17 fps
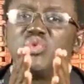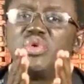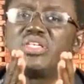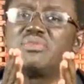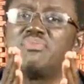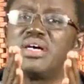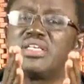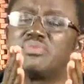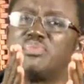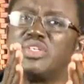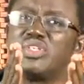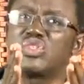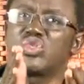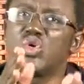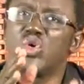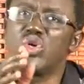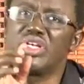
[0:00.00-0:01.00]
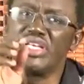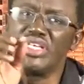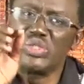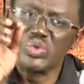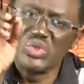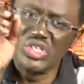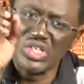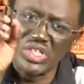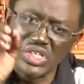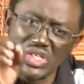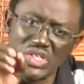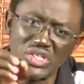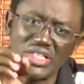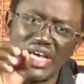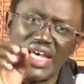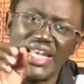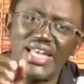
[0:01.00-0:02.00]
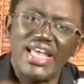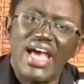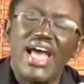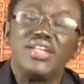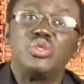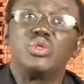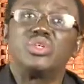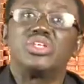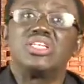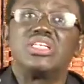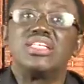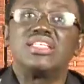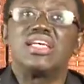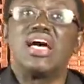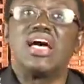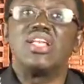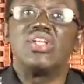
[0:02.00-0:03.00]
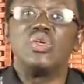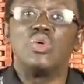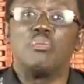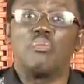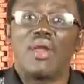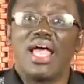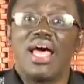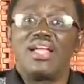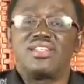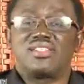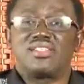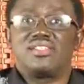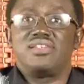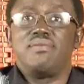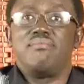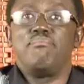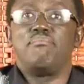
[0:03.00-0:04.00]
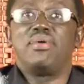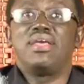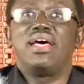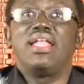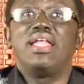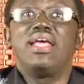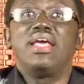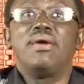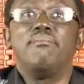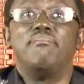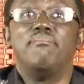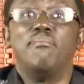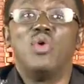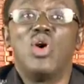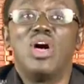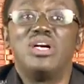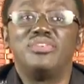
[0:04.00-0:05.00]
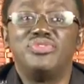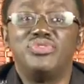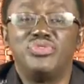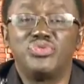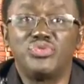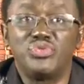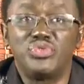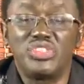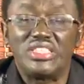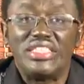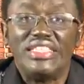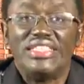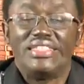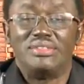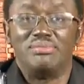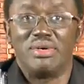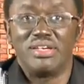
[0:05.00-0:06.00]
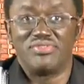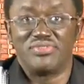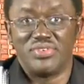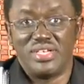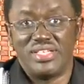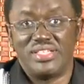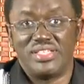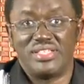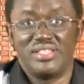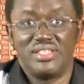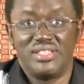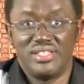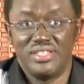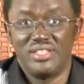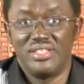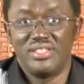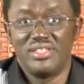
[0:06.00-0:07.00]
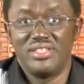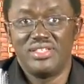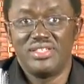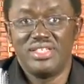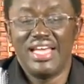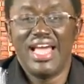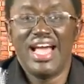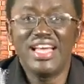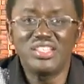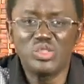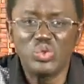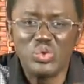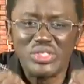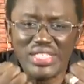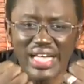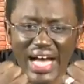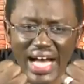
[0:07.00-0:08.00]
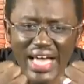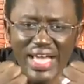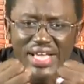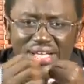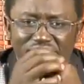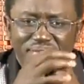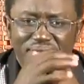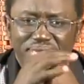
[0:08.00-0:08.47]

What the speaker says: wheat must be sown into the earth and die to create a new plant, bearing more seed, my friend. It has to die.